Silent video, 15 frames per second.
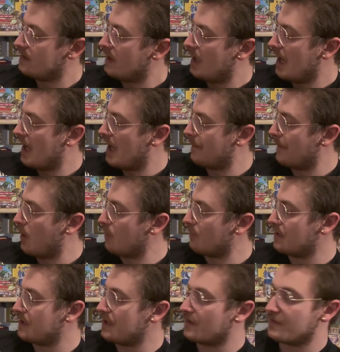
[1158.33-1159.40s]
Um, over
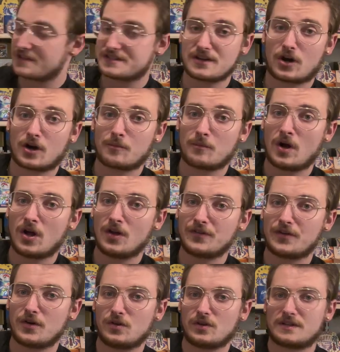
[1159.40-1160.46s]
here, this
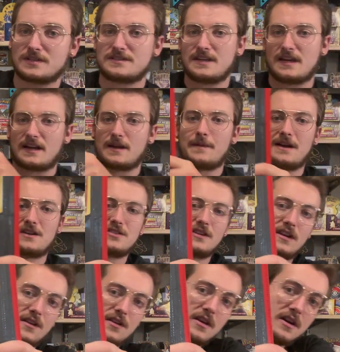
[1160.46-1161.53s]
Armaldo looks sick. I'm actually
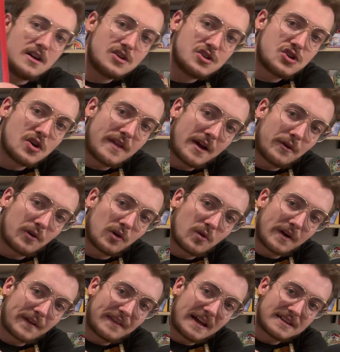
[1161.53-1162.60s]
going to show that real
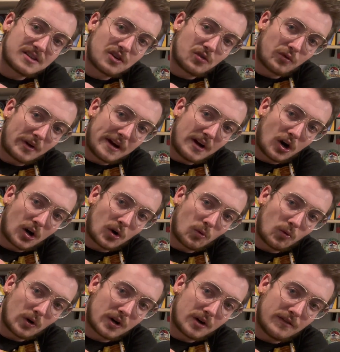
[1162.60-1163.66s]
quick. That's a great
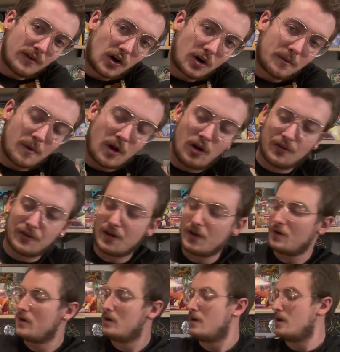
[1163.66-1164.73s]
artwork of
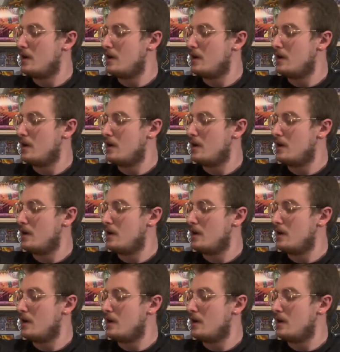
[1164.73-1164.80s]
Armaldo.